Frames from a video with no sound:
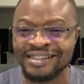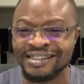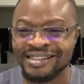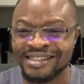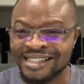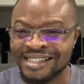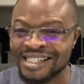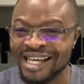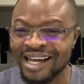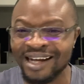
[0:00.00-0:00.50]

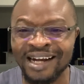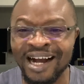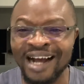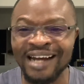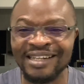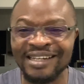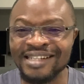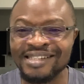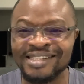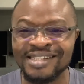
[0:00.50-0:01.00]

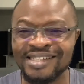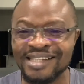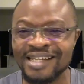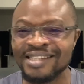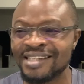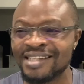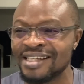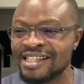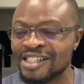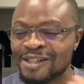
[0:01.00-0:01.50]
Saka this
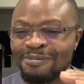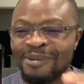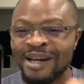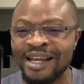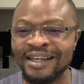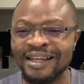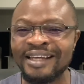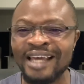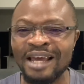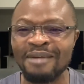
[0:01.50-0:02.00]
season is
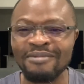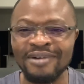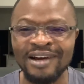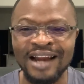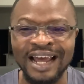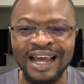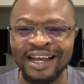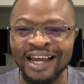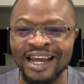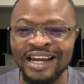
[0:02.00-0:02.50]
playing game
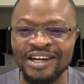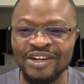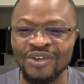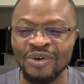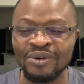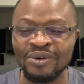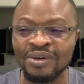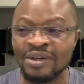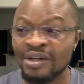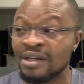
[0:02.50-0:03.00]
like a
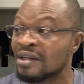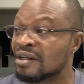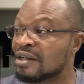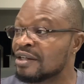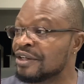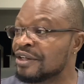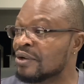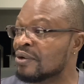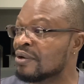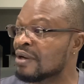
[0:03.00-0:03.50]
new,
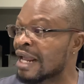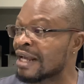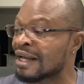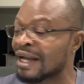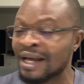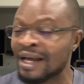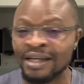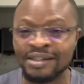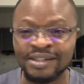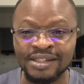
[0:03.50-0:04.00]
you know,
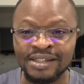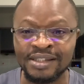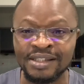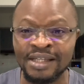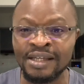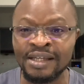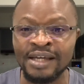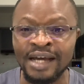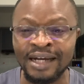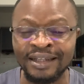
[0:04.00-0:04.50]
like
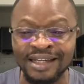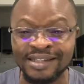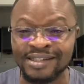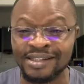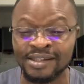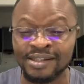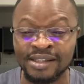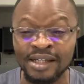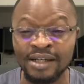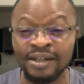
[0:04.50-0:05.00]
16 under
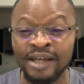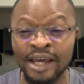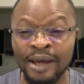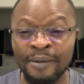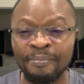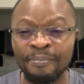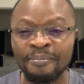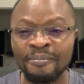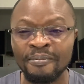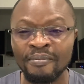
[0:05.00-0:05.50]
16
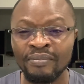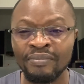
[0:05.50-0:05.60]
game.